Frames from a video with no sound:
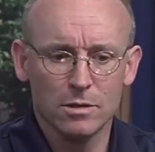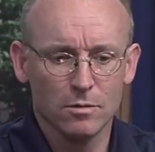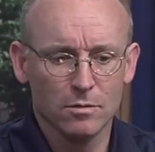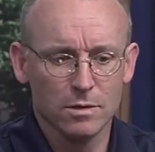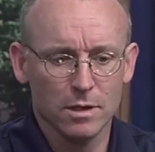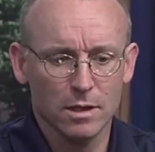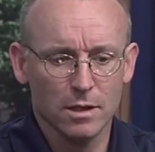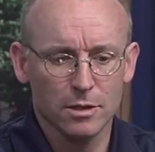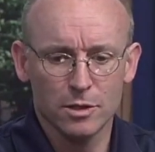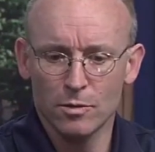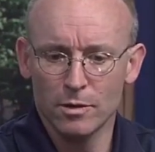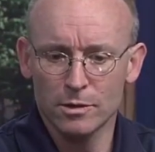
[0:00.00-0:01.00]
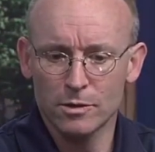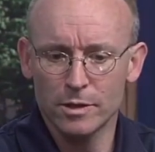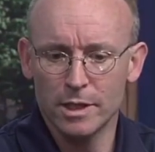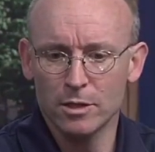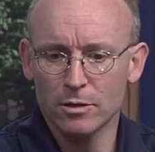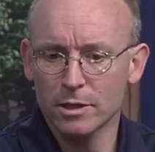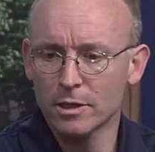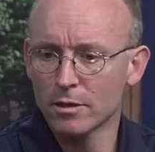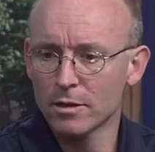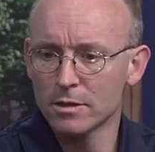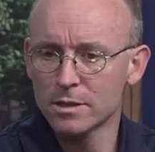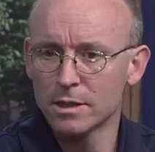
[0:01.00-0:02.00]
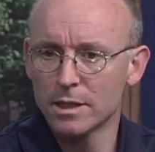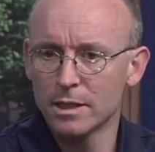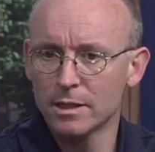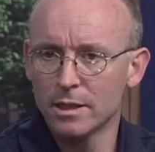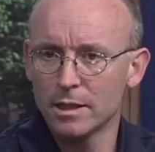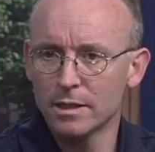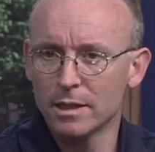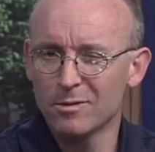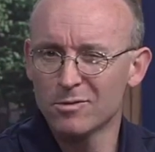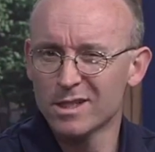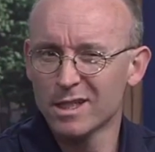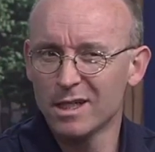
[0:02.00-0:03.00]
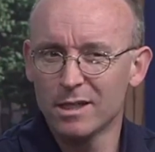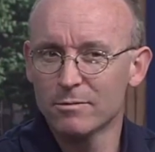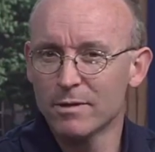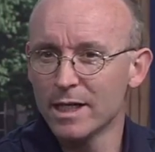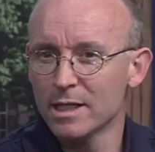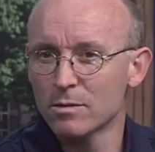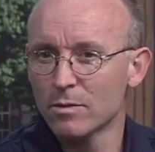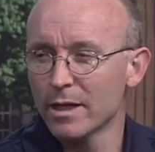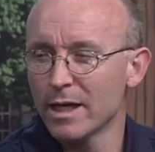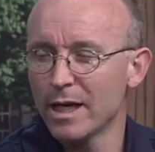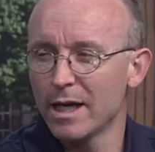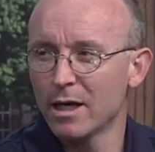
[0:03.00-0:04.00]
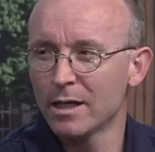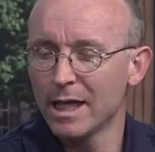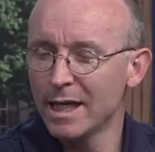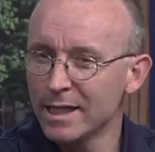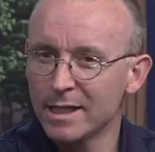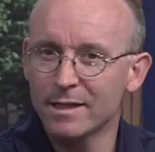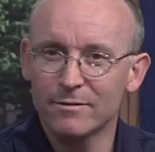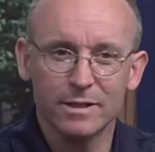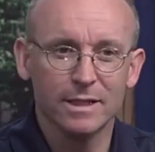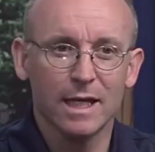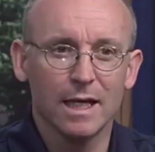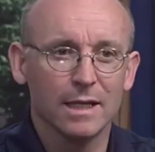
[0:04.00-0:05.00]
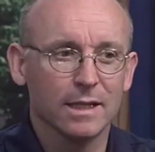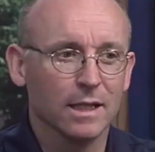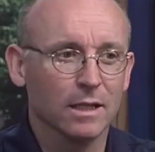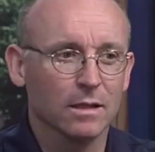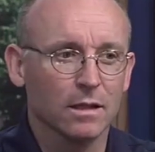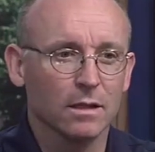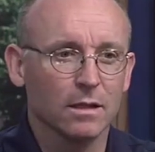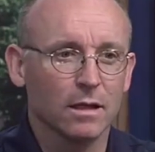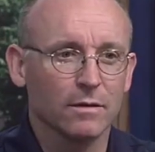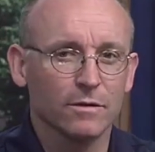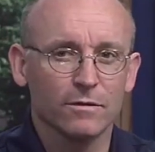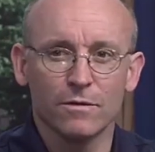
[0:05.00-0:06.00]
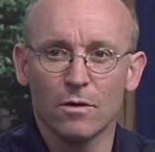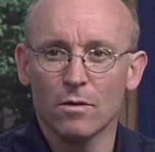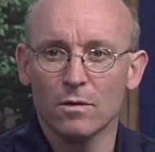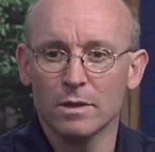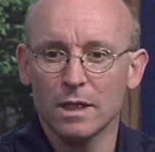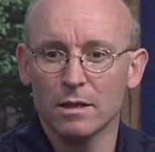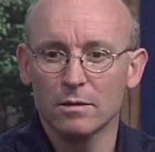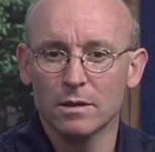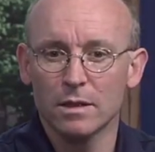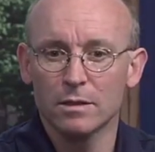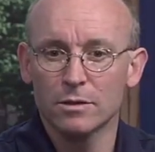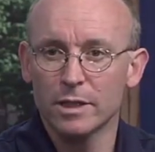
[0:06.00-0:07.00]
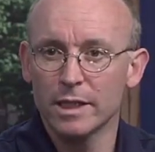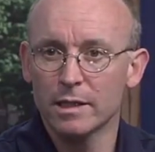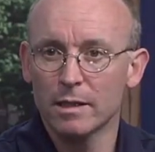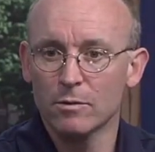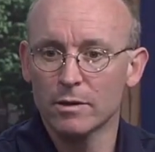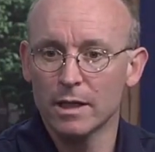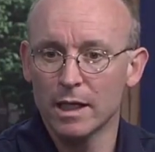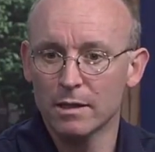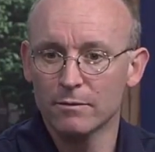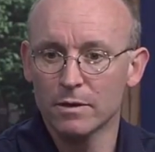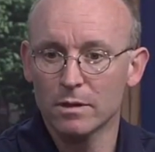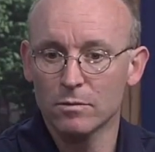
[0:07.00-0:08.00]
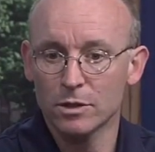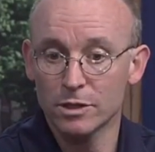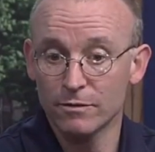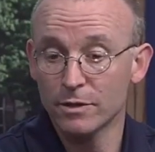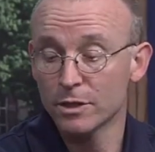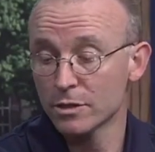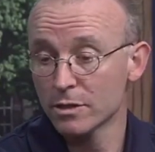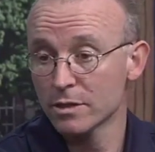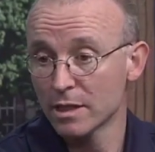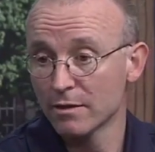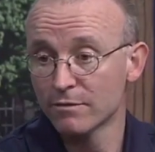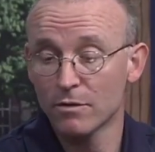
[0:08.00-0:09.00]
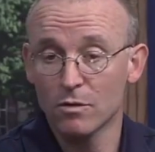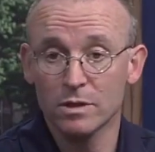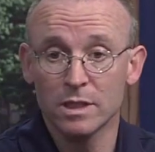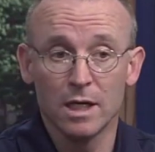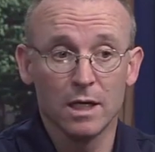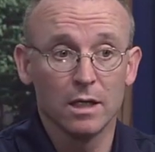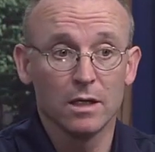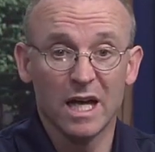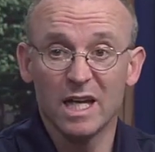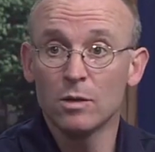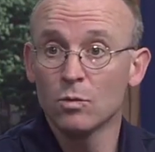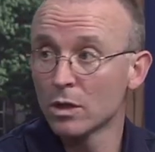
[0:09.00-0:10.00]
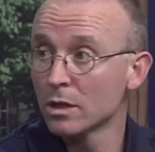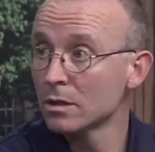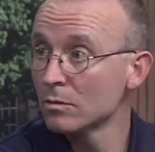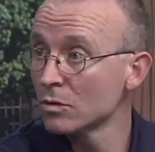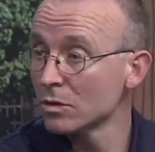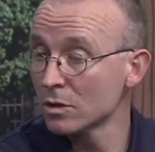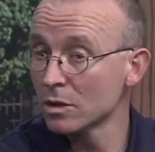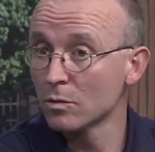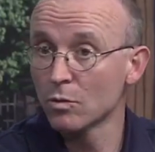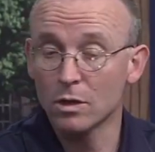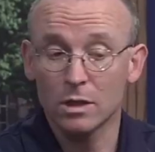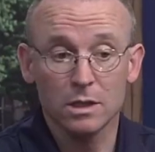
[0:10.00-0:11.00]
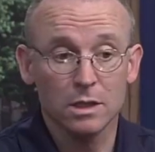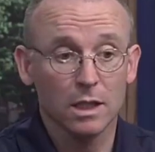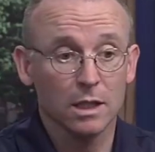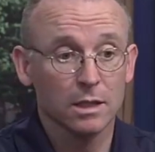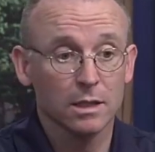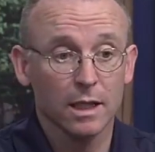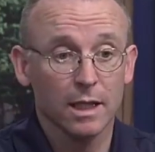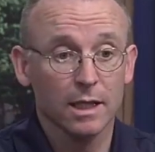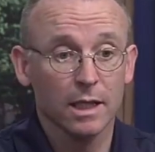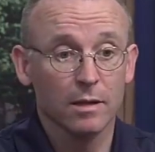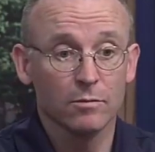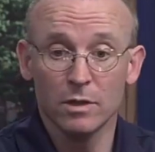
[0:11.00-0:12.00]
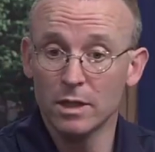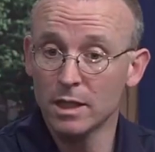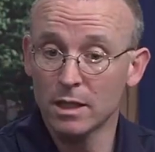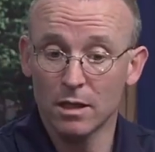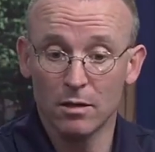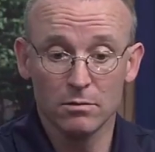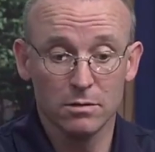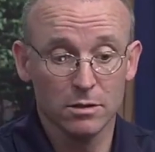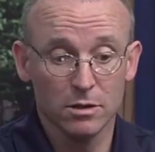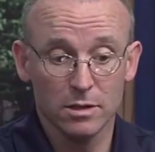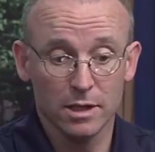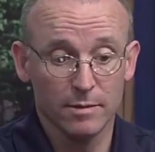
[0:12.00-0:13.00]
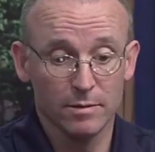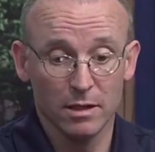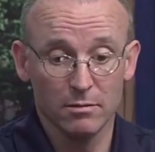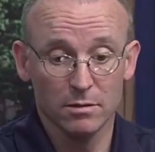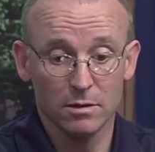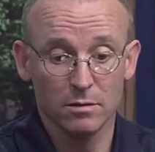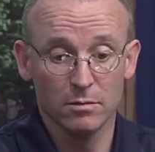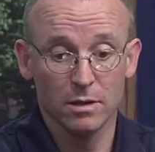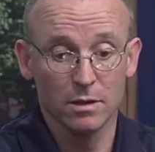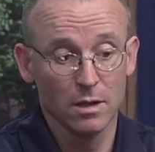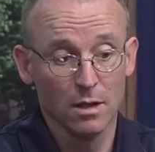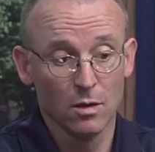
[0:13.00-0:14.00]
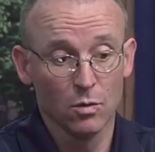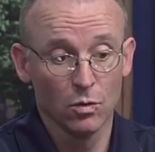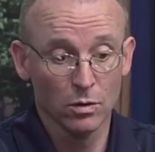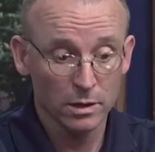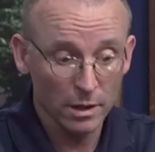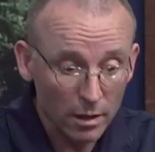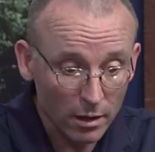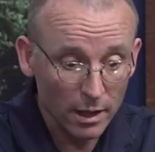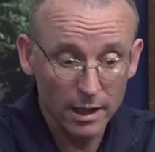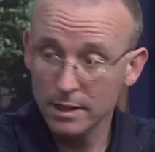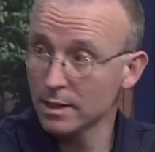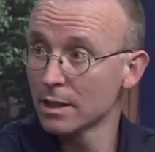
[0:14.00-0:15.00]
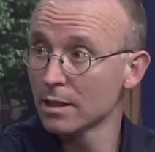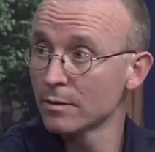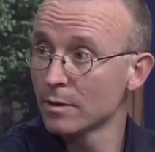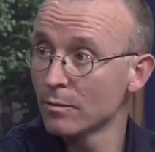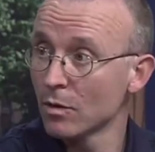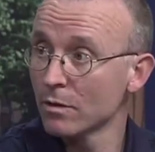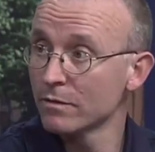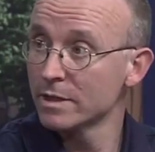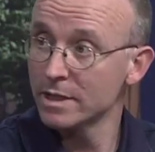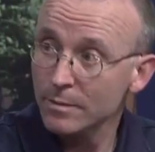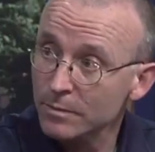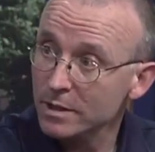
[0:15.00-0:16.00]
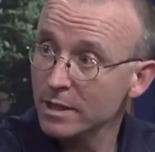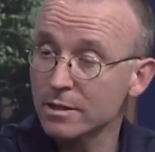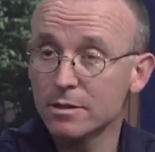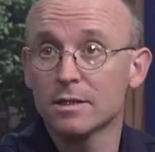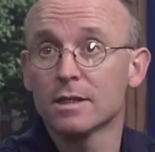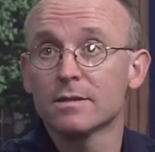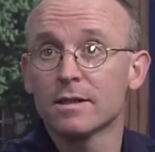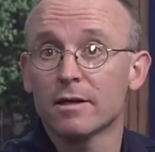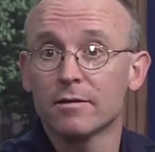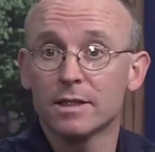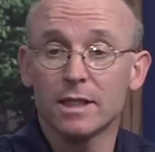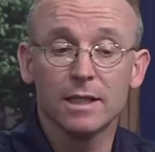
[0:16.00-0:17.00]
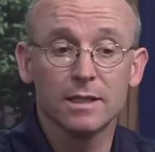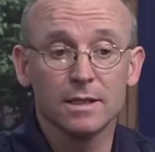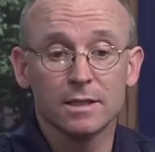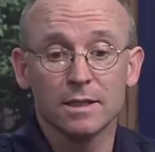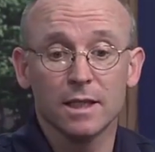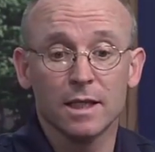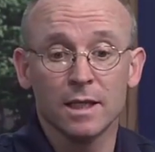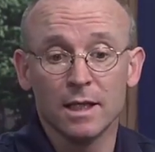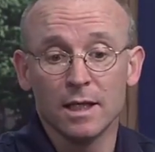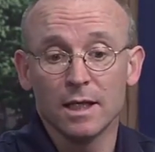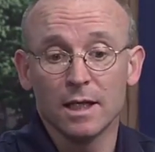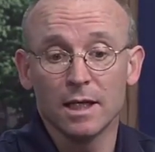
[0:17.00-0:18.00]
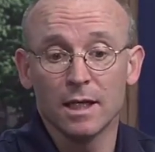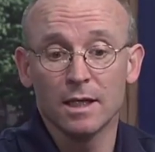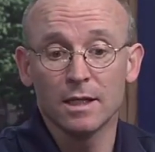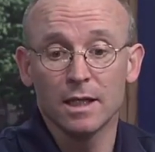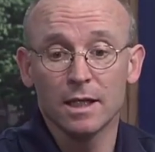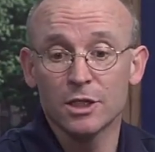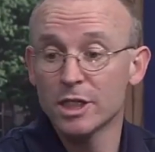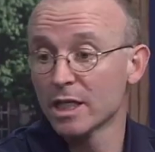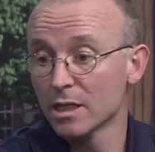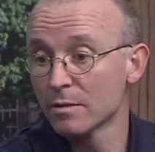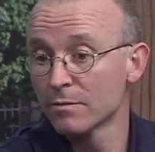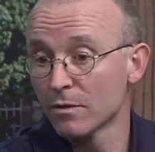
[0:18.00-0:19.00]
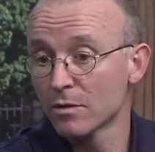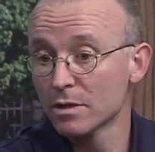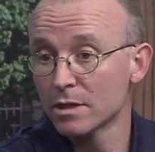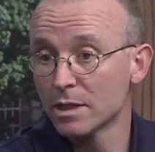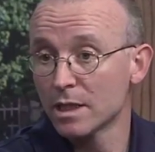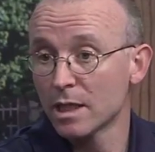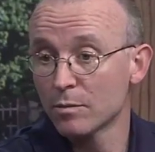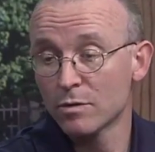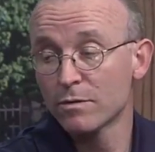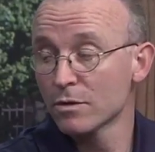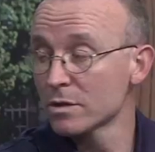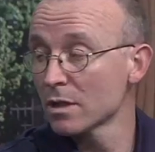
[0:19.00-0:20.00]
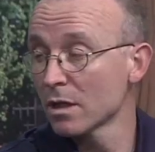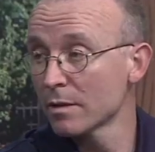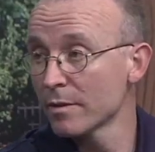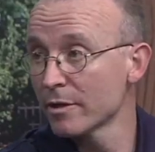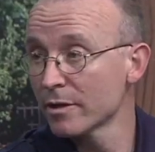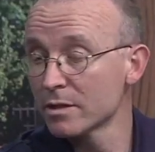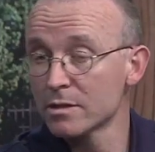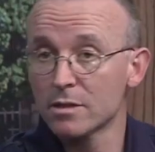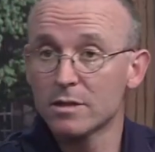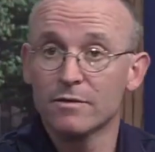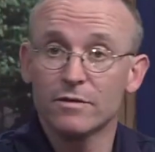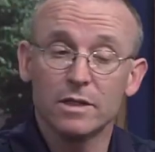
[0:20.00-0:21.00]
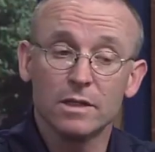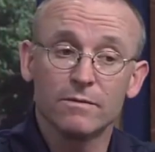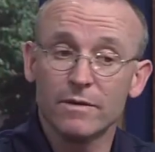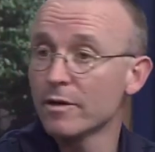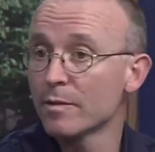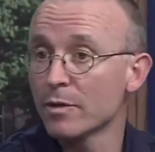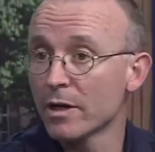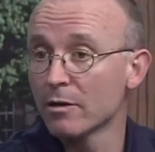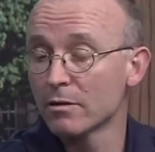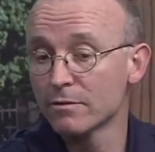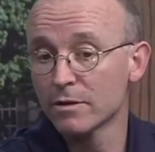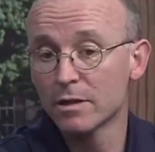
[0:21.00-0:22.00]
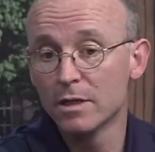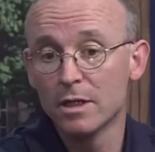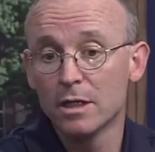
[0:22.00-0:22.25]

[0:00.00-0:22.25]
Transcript: There was uh, two or three other girls, and in, in, in, it was the kind of race where on any given day, I think, uh, of the four, that the three that were ahead of her and where she finished herself fourth, any one of them could have won it. And uh, it came really close. It just came down to where one girl had a little bit more of a dip than, than Sarah did, and uh, and uh, she ended up fourth on the day. But first All-American certificate, very proud of her.